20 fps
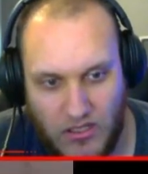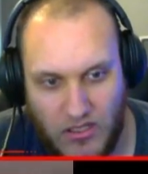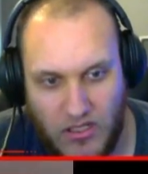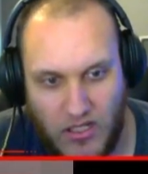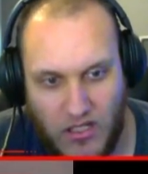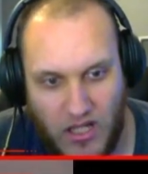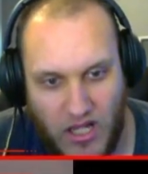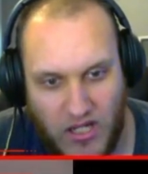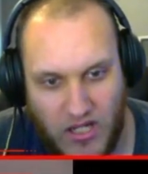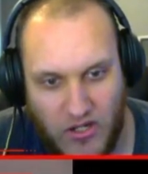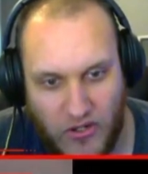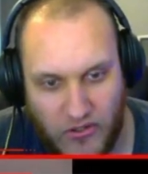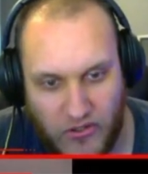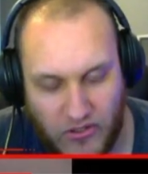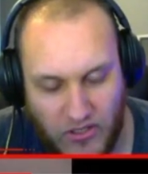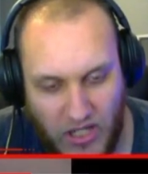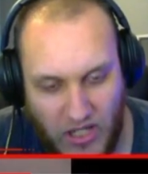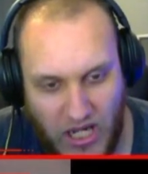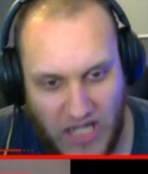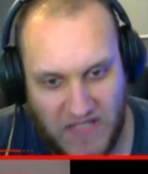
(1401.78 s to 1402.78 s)
And no
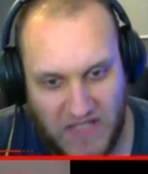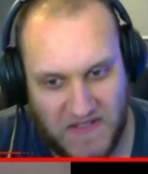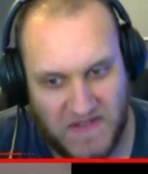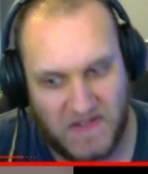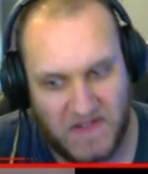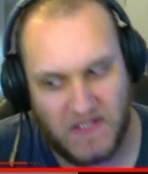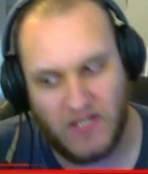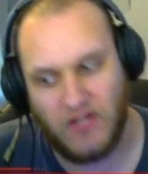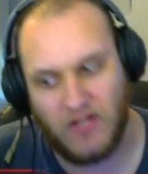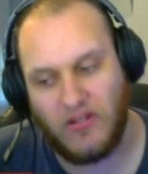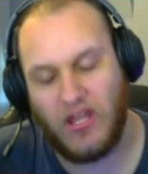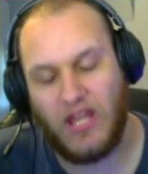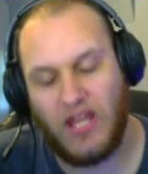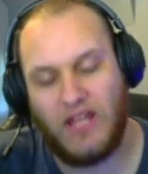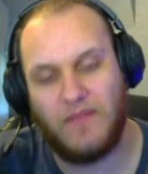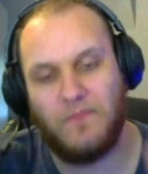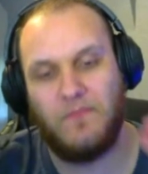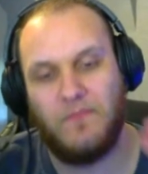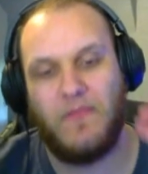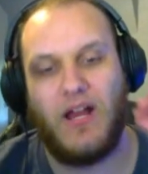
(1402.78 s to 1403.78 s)
grenades. Okay,
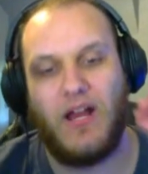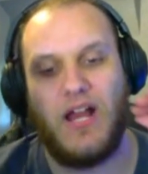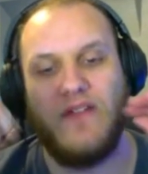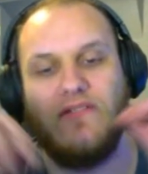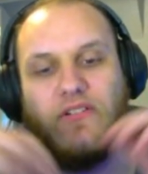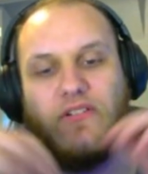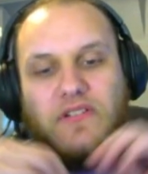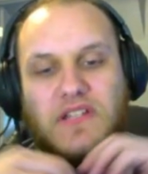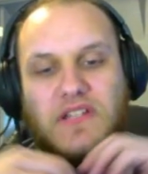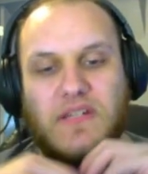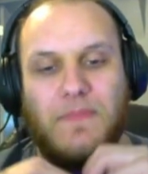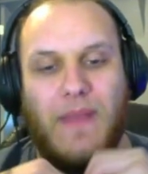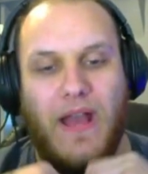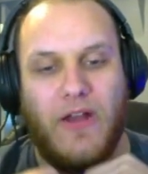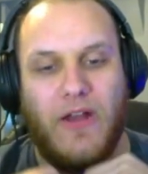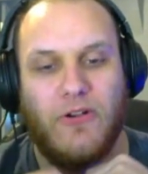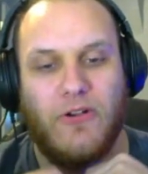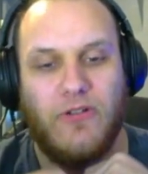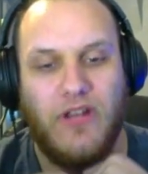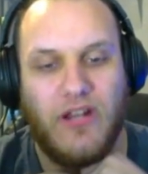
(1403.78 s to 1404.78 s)
I noticed a
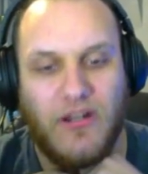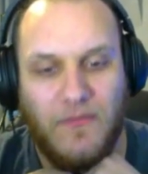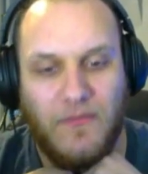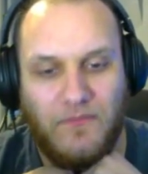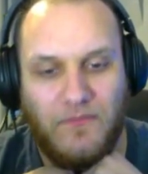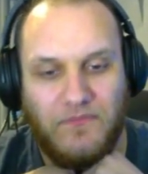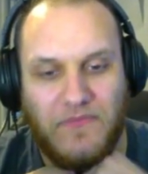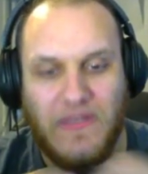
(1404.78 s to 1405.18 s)
pattern here.